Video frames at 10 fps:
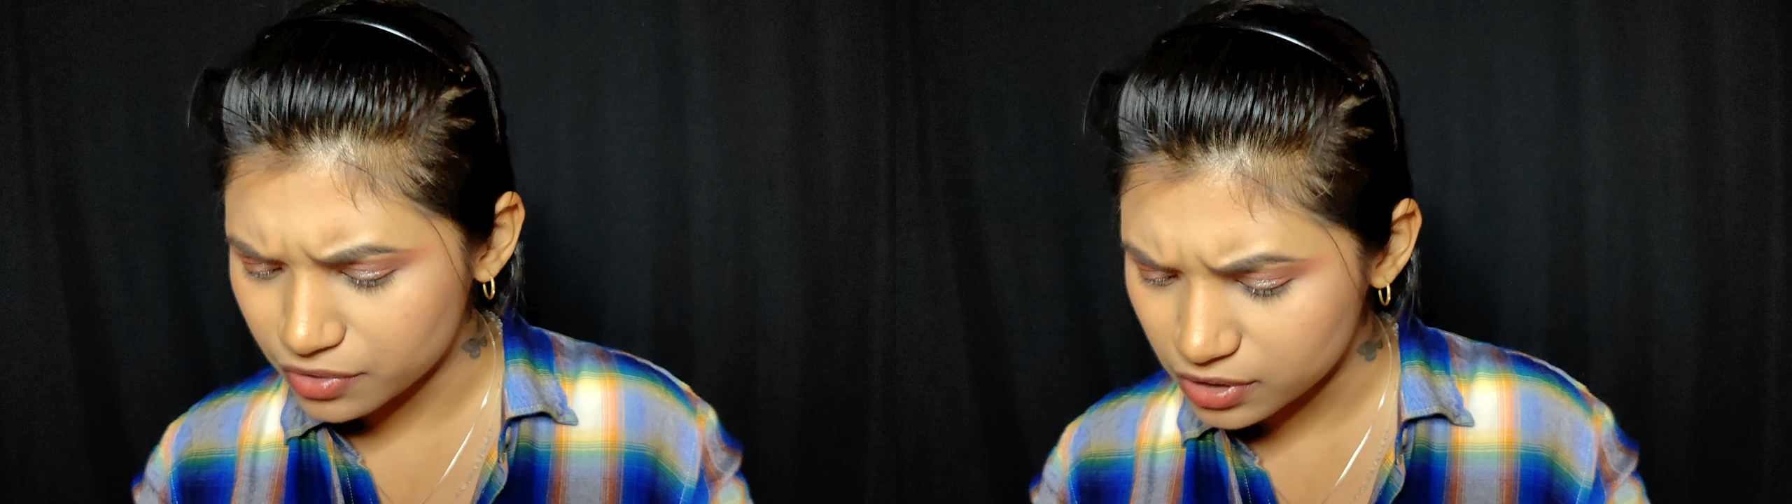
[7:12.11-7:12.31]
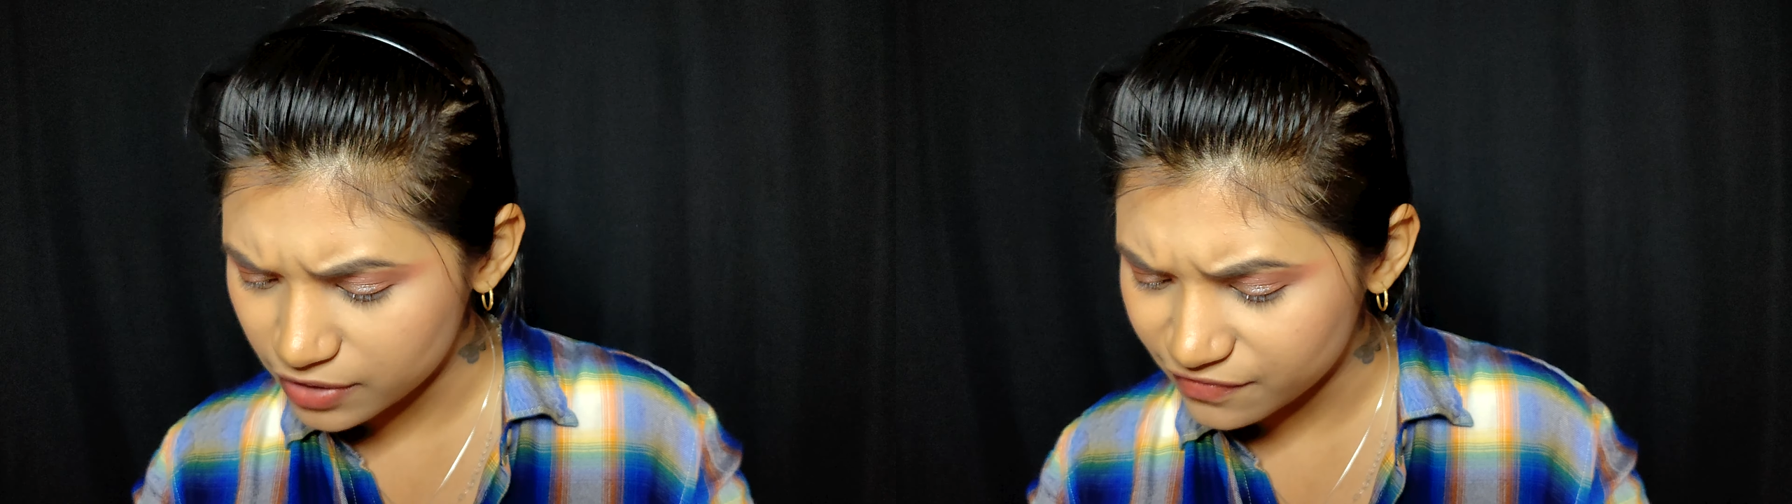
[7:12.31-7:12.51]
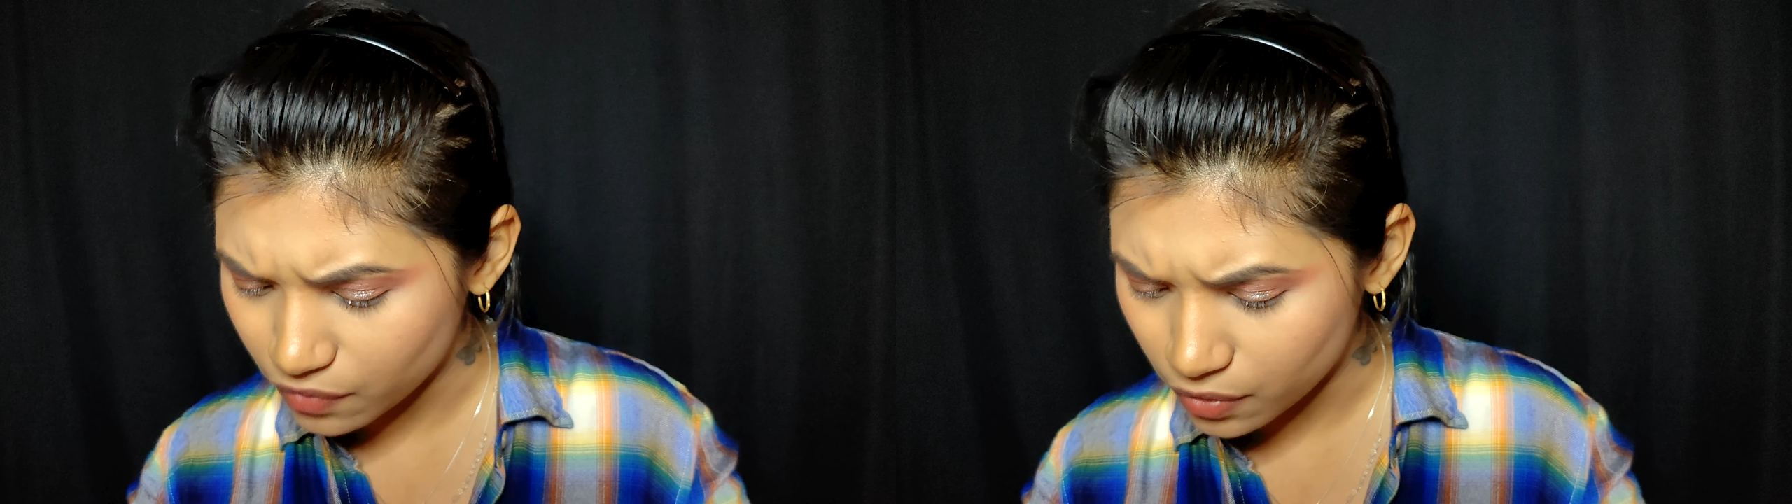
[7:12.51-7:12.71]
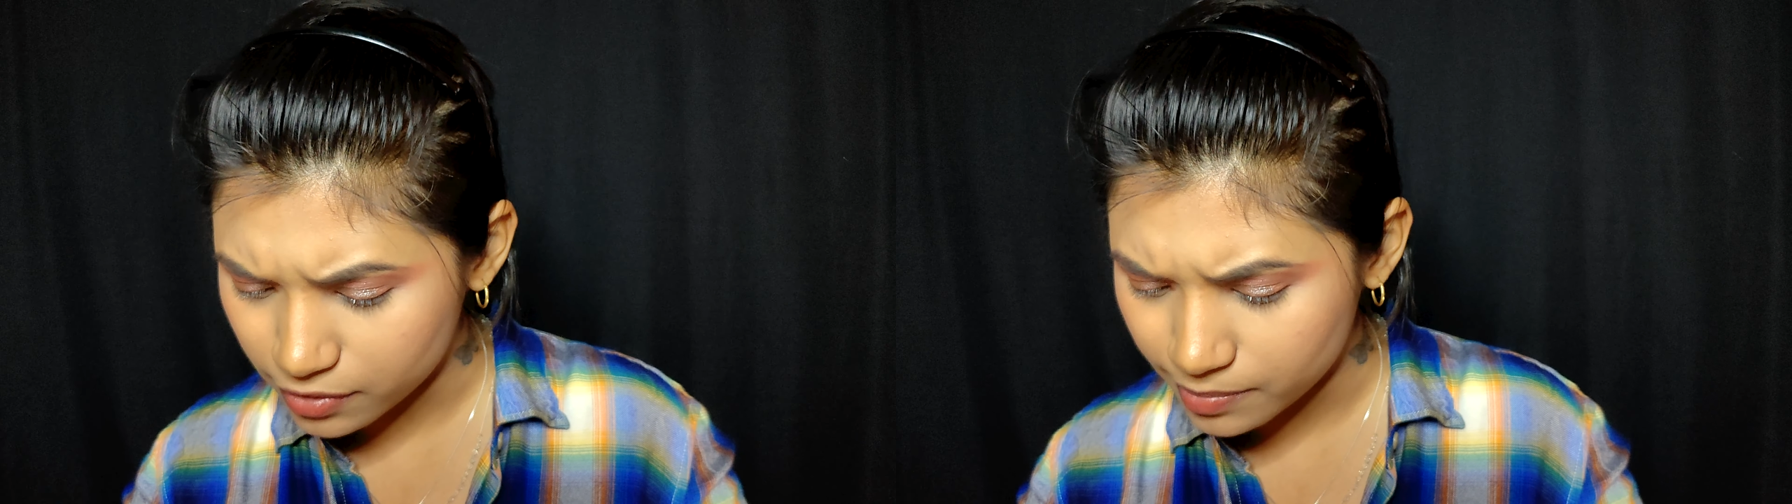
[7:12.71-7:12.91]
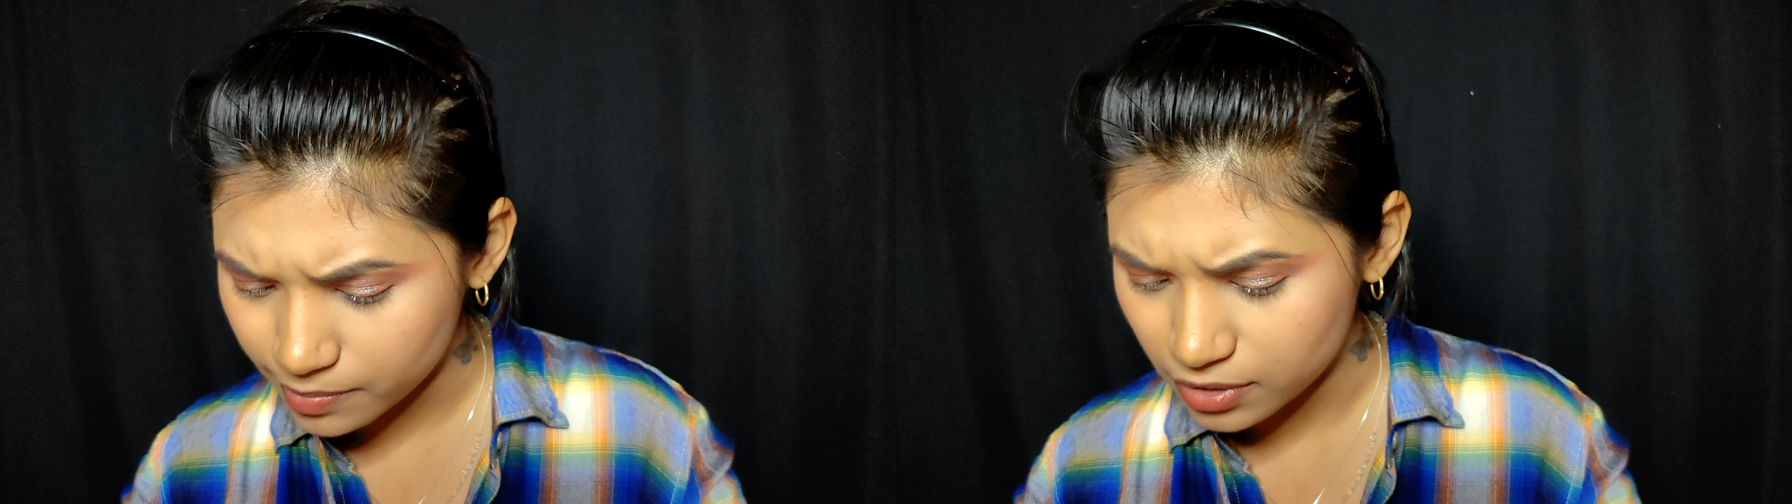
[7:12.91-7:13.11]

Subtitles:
affordable.